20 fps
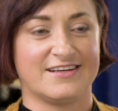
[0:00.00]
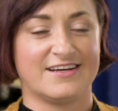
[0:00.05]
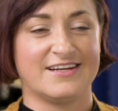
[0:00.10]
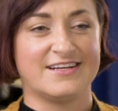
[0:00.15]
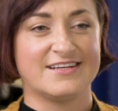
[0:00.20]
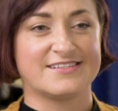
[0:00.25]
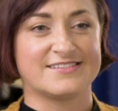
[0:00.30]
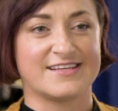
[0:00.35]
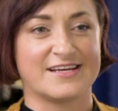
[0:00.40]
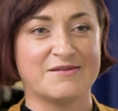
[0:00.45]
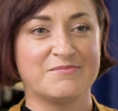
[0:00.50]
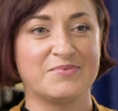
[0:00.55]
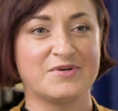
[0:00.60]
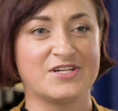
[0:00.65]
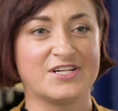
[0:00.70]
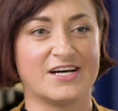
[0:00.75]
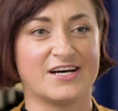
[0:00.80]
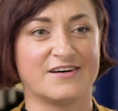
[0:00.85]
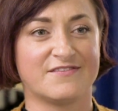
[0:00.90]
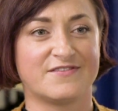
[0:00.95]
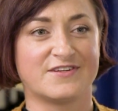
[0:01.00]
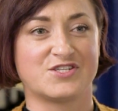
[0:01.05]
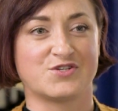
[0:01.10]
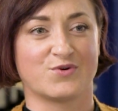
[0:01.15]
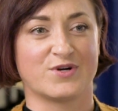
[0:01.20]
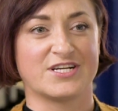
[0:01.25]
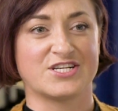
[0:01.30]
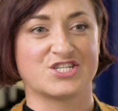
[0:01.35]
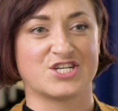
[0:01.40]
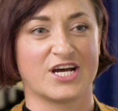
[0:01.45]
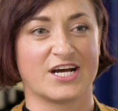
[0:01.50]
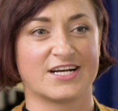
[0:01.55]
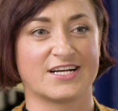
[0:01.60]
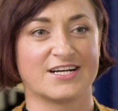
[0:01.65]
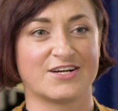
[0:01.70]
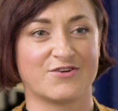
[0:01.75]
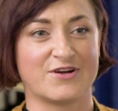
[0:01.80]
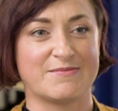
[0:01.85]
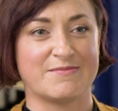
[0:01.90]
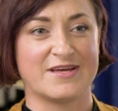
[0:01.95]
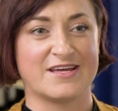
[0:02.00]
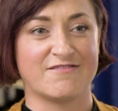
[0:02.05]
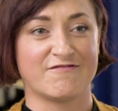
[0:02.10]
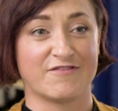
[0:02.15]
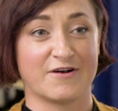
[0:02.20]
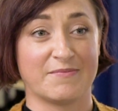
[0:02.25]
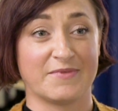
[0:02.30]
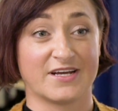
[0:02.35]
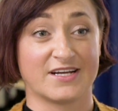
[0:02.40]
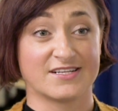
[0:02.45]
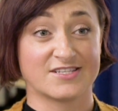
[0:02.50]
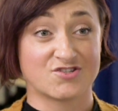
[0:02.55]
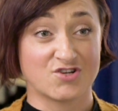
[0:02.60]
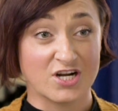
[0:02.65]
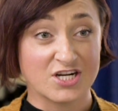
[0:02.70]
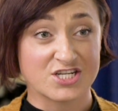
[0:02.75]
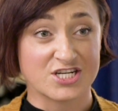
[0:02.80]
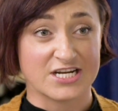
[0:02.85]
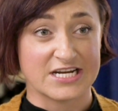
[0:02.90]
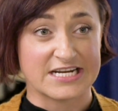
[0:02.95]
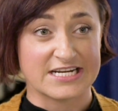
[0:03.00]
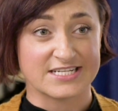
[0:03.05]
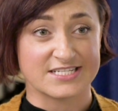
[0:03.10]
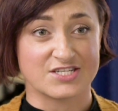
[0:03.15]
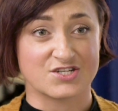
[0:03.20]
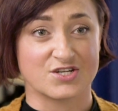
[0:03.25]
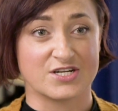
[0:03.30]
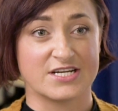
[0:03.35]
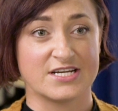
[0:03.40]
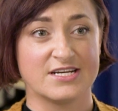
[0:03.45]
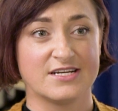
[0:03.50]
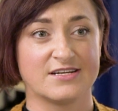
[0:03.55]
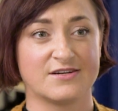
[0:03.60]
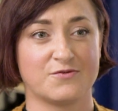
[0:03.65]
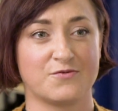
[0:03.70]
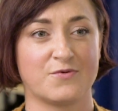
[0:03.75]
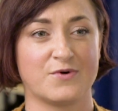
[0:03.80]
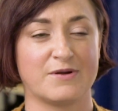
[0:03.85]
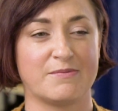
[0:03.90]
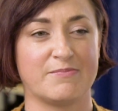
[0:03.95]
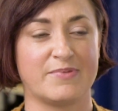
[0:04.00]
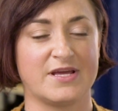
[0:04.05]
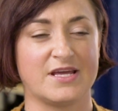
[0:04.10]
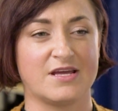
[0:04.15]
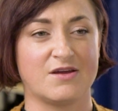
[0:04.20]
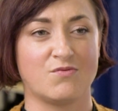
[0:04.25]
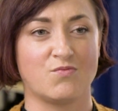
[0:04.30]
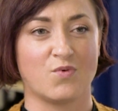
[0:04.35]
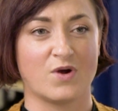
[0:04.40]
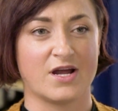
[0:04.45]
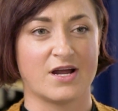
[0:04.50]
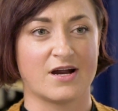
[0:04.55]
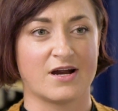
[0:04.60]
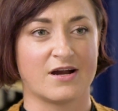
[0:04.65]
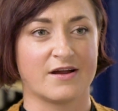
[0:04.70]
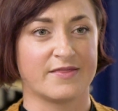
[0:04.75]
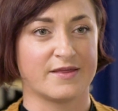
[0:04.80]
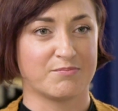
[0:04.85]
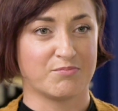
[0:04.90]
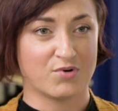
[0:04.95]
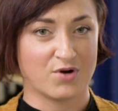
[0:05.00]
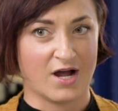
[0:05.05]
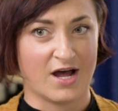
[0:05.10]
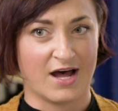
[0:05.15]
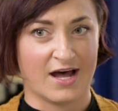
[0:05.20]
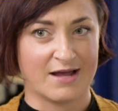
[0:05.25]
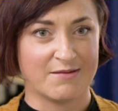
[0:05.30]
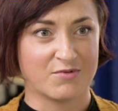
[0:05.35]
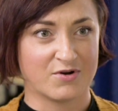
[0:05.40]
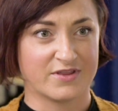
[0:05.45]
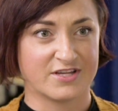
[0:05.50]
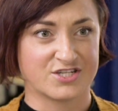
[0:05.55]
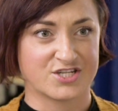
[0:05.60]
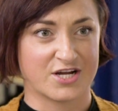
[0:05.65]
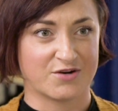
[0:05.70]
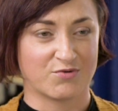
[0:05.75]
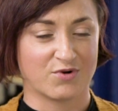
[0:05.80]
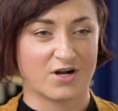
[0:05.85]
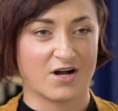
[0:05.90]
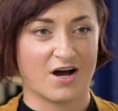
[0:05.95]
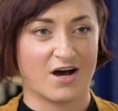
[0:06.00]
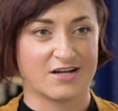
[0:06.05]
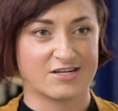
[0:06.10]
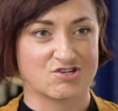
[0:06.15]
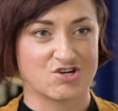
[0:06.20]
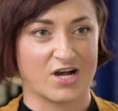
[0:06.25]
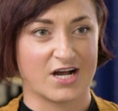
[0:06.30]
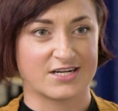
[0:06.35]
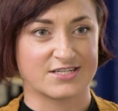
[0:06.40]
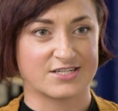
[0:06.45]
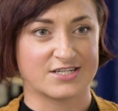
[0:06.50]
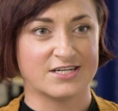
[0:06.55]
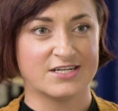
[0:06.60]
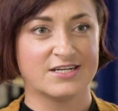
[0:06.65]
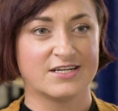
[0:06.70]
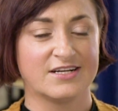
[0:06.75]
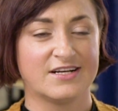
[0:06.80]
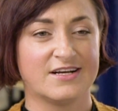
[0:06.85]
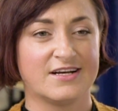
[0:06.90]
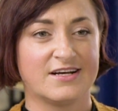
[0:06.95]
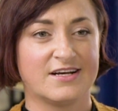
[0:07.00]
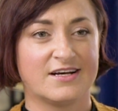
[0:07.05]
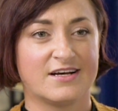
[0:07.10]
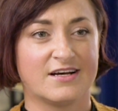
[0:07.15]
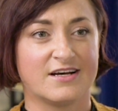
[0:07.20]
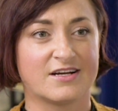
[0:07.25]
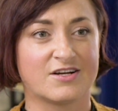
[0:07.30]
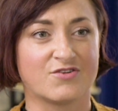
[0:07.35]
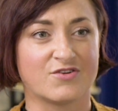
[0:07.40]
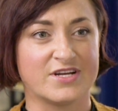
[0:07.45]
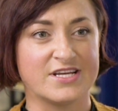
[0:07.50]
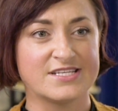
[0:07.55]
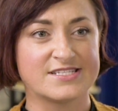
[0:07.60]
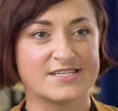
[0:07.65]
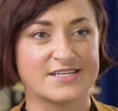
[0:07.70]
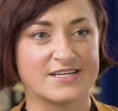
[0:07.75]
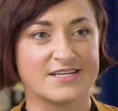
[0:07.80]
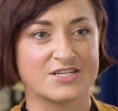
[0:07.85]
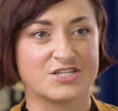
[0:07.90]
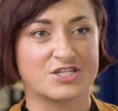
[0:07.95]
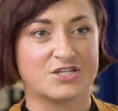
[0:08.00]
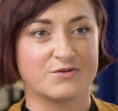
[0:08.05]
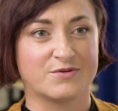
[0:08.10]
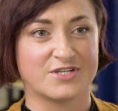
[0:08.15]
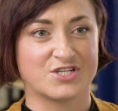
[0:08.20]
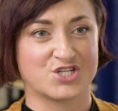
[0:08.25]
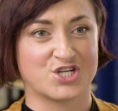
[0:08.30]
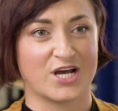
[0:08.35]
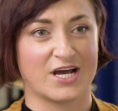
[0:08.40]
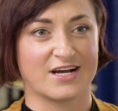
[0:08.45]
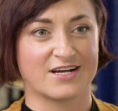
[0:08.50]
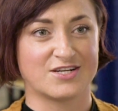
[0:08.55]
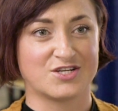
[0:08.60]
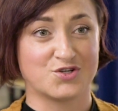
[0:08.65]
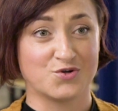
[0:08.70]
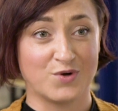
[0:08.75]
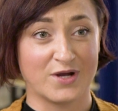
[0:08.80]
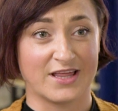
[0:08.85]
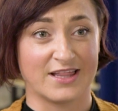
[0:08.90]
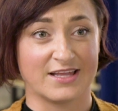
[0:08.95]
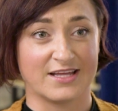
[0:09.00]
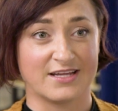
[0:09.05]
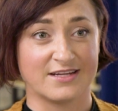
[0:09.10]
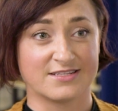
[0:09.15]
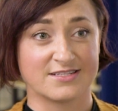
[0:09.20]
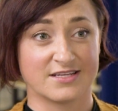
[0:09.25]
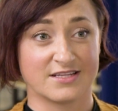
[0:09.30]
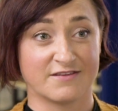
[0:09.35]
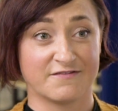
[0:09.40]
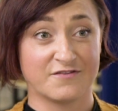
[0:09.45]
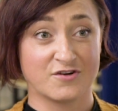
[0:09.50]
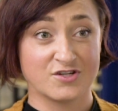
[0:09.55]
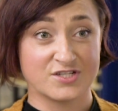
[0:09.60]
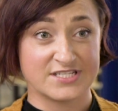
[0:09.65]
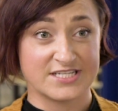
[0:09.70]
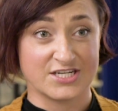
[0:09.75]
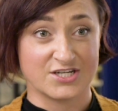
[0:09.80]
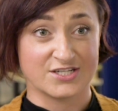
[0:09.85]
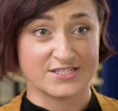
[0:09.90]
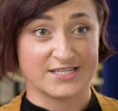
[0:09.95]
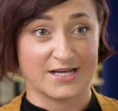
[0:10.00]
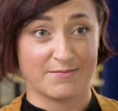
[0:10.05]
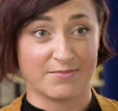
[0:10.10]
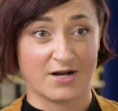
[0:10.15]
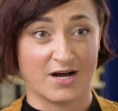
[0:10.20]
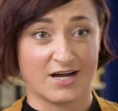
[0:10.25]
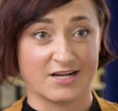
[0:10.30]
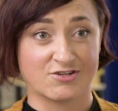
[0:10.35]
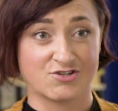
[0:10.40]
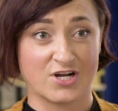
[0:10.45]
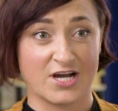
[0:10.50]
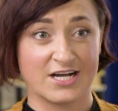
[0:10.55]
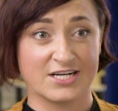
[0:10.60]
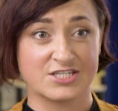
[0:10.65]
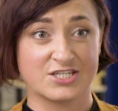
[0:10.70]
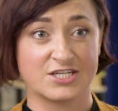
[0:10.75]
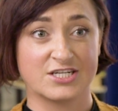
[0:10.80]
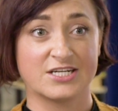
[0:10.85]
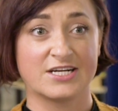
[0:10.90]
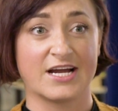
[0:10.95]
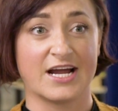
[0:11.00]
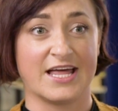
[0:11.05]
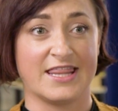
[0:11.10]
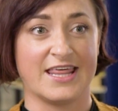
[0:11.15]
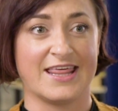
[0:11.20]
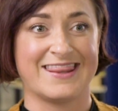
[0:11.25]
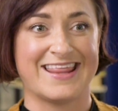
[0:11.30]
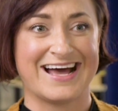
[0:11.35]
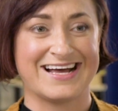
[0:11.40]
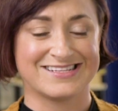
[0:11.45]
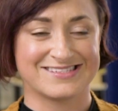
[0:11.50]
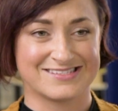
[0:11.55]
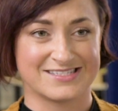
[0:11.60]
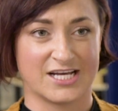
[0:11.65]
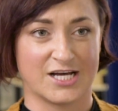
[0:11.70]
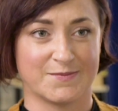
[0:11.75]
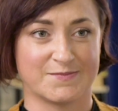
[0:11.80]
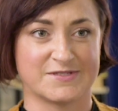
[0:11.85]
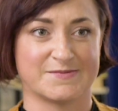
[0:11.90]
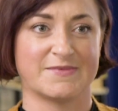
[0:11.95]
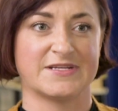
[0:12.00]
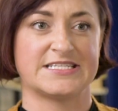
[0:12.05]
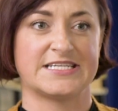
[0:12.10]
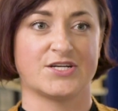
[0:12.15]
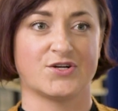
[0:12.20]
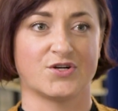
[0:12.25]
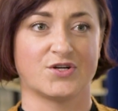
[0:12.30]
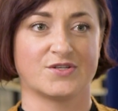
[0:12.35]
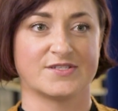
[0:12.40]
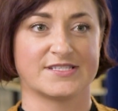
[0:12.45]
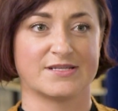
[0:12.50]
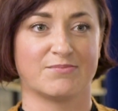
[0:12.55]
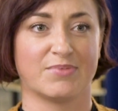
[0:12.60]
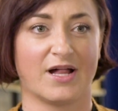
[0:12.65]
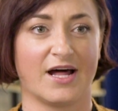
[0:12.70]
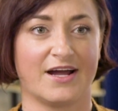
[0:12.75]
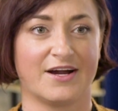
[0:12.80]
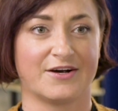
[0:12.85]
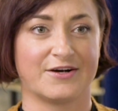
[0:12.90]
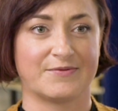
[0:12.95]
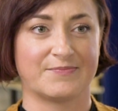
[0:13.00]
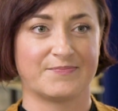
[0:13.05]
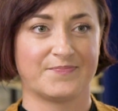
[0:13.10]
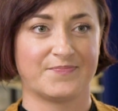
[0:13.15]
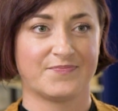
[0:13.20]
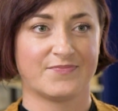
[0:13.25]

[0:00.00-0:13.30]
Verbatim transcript: An example of a joint check agreement from the construction industry would be where the prime or the general contractor agrees to issue a check jointly to the first tier subcontractor and then that sub's material supplier.